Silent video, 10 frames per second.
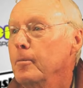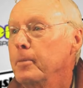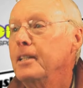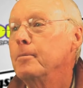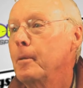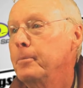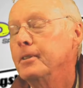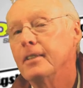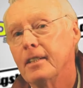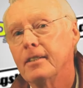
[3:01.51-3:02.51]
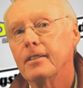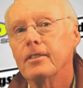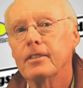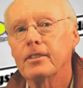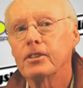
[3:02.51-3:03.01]
beat them up in uh,
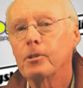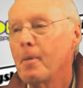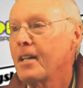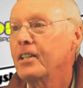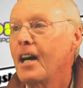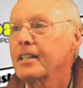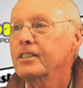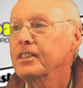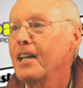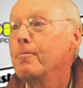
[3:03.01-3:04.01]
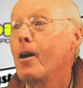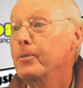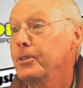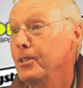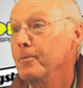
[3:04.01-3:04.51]
the Semi Nautica Santa
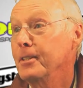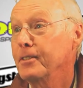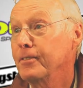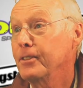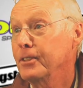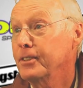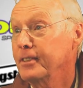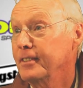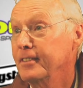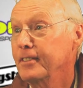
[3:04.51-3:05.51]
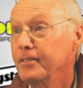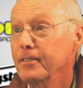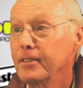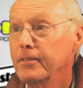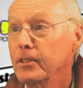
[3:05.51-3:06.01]
Barbara tournament, the first
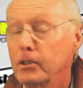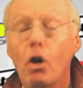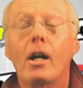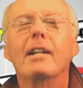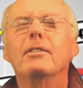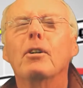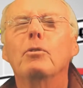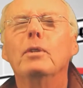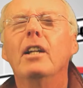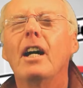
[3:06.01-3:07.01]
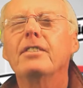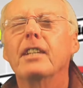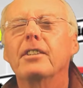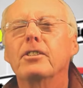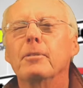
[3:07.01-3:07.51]
no, I, no, we lost
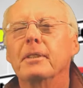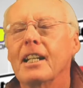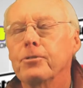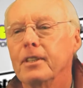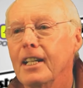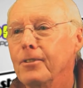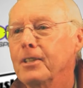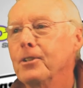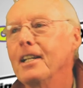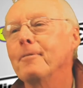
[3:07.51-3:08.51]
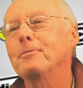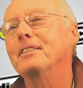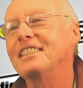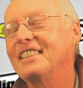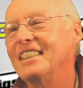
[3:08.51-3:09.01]
that tournament. That's when Henry Cramp.
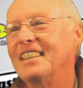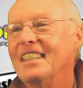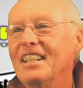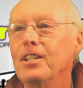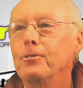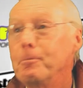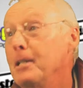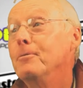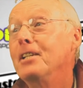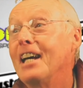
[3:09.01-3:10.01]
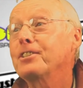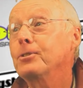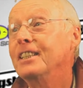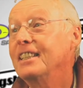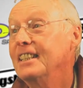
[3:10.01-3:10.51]
But uh, we beat him the next
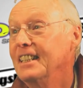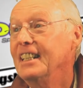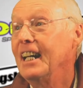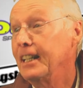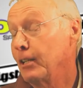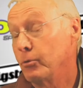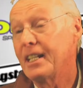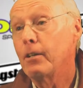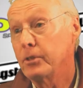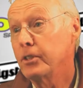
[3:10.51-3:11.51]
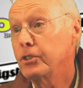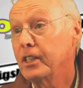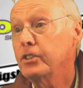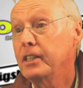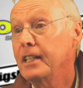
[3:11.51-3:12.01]
week, and then that was the
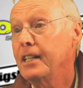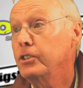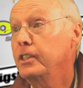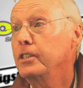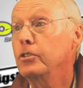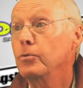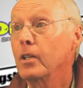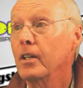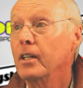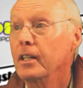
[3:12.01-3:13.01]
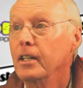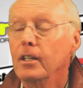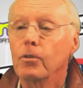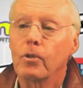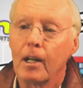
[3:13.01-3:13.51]
'68 season where
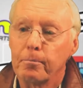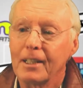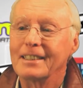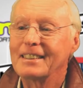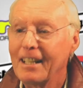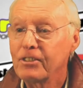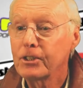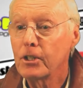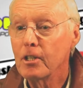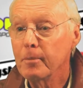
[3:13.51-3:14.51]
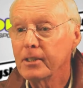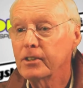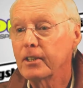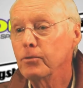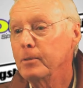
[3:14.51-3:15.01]
where I played seven
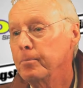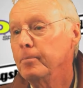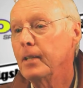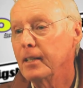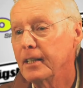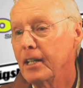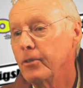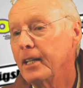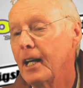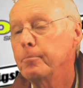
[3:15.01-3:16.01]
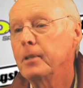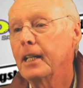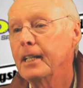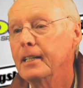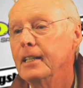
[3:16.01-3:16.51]
tournaments, and we uh, Henry and I
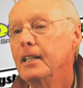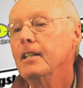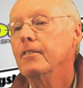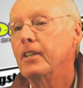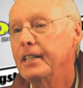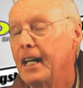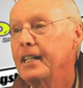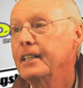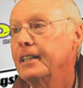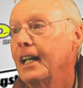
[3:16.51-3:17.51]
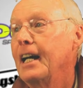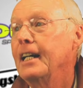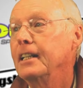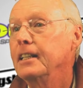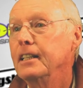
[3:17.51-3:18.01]
played Von Hagen and
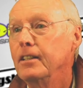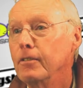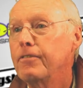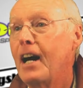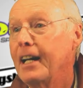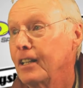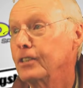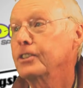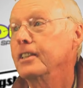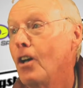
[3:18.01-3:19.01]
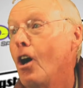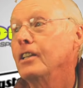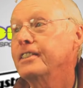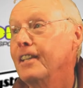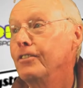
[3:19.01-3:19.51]
Lang in the finals in all
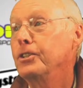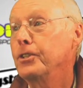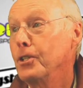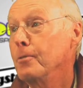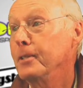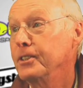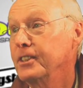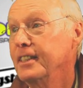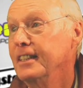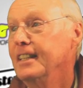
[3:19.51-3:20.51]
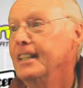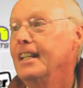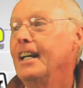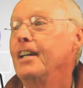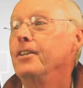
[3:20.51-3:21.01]
seven tournaments,
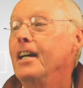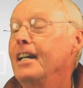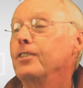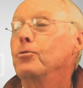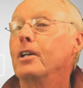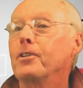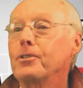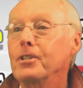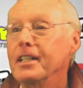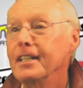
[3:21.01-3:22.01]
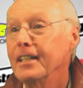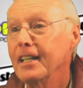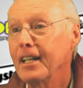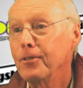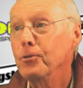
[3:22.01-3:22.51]
and they had won three,
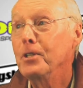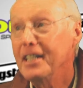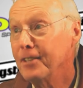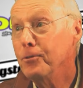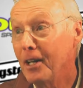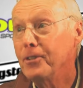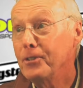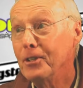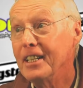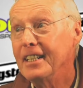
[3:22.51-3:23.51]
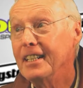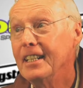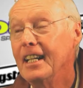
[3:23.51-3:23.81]
and we had won three,